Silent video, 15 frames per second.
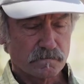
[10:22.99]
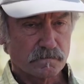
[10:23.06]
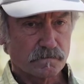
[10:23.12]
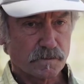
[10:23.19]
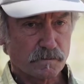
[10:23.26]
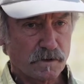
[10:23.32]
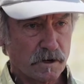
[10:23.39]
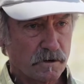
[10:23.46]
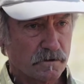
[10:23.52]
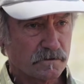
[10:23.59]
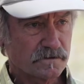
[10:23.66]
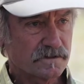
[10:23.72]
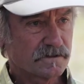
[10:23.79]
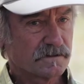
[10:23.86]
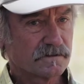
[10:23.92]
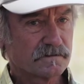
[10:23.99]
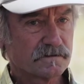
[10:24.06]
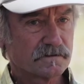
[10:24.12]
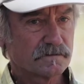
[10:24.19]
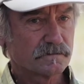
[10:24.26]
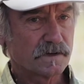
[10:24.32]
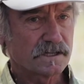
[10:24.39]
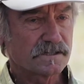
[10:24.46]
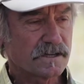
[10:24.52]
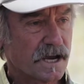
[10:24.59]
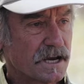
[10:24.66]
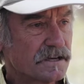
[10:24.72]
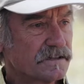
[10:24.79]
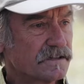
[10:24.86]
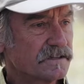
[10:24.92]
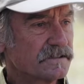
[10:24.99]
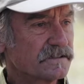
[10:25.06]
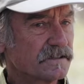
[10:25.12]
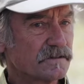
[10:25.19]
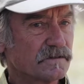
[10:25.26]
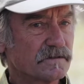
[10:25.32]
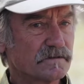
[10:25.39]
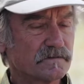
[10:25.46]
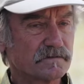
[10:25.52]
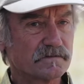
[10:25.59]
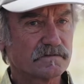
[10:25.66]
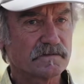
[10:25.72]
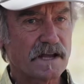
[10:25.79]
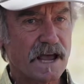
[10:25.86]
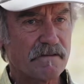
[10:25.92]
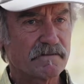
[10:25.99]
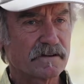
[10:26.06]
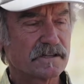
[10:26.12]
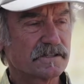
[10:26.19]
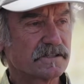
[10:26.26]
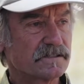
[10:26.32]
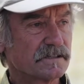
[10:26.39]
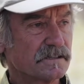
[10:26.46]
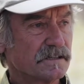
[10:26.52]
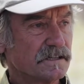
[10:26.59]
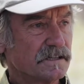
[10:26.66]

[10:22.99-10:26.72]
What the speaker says: proposed by scientists and advocates,